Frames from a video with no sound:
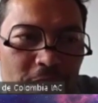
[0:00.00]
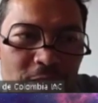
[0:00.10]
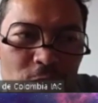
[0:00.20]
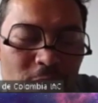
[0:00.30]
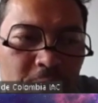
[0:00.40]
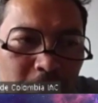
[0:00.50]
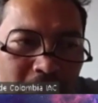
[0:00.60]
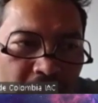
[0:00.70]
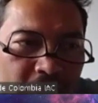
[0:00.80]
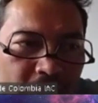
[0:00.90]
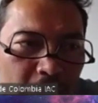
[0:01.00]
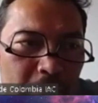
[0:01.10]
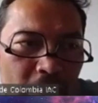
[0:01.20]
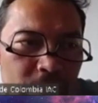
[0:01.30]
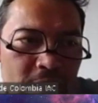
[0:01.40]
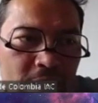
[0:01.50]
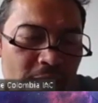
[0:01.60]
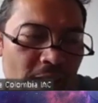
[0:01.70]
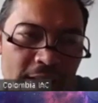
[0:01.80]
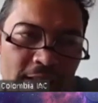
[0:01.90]
When you explain about the
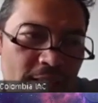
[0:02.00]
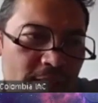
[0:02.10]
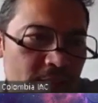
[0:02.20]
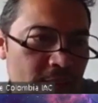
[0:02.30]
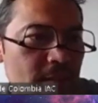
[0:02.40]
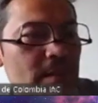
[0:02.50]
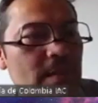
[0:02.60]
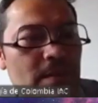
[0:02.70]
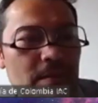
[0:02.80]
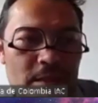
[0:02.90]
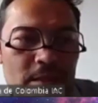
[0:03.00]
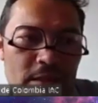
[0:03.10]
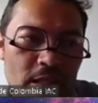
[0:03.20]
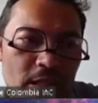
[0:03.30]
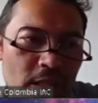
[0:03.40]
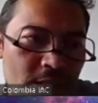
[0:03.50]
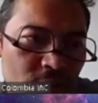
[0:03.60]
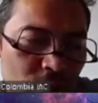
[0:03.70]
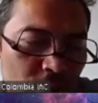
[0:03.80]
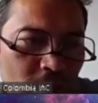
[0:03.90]
science with the
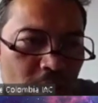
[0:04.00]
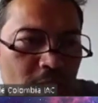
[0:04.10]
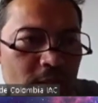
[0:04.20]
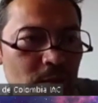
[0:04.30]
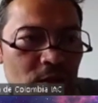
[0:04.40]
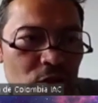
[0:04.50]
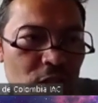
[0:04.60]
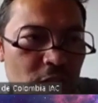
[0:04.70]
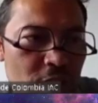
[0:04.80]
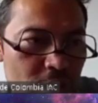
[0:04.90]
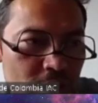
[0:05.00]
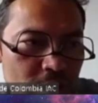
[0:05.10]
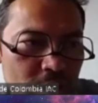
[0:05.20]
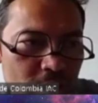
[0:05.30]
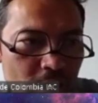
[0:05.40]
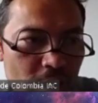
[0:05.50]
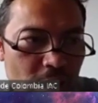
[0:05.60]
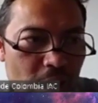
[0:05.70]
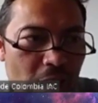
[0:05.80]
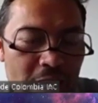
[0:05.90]
students, with teachers,
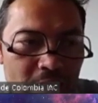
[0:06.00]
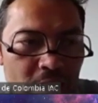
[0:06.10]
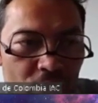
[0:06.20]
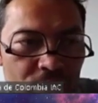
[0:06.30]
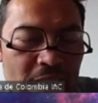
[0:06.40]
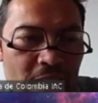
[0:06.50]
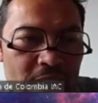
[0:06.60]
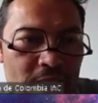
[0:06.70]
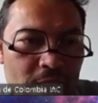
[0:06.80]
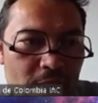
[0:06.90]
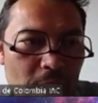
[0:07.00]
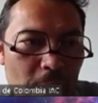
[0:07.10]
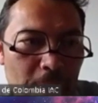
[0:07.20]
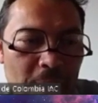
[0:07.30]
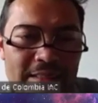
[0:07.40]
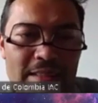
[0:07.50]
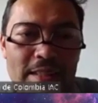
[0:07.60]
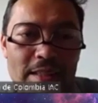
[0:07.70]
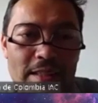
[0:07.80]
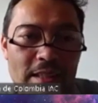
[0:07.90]
I love that. But
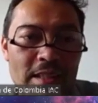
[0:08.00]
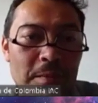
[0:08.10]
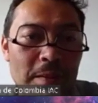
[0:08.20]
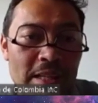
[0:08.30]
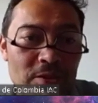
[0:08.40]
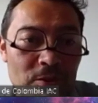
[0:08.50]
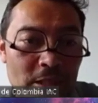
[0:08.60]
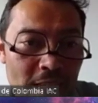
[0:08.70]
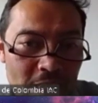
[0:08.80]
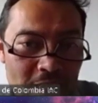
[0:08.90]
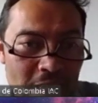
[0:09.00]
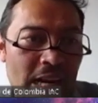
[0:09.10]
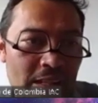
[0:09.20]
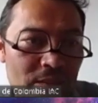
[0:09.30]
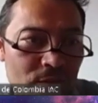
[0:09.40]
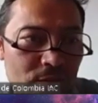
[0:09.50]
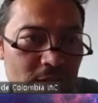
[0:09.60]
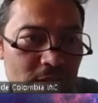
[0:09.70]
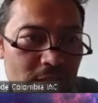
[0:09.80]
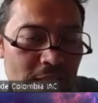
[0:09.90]
in my real life,
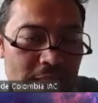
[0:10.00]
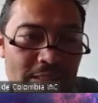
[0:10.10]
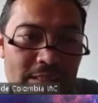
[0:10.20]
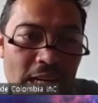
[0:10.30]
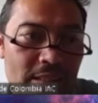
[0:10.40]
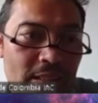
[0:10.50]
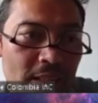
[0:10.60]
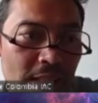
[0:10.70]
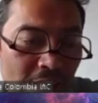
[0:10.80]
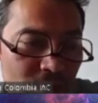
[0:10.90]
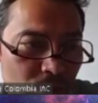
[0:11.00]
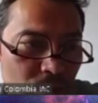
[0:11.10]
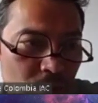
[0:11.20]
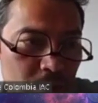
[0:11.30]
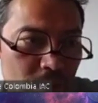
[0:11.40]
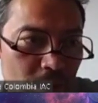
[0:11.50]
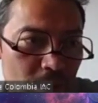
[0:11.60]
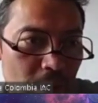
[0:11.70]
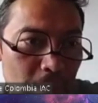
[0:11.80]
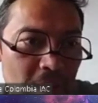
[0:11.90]
inside the classroom,
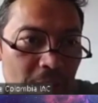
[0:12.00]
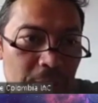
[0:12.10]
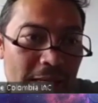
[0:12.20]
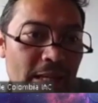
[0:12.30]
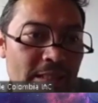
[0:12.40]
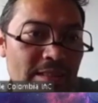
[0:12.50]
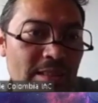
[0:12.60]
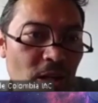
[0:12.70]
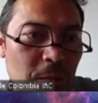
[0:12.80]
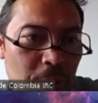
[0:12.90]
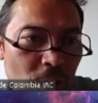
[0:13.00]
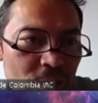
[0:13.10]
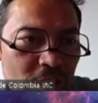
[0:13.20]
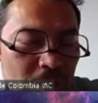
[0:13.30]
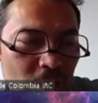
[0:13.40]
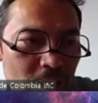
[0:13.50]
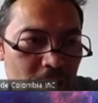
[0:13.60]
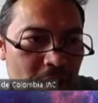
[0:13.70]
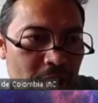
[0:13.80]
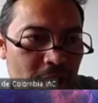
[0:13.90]
maybe it's not
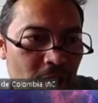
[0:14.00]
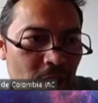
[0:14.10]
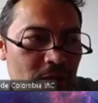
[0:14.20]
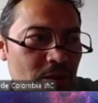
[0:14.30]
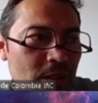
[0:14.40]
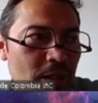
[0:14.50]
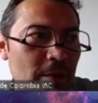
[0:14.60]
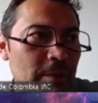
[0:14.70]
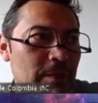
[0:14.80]
possible because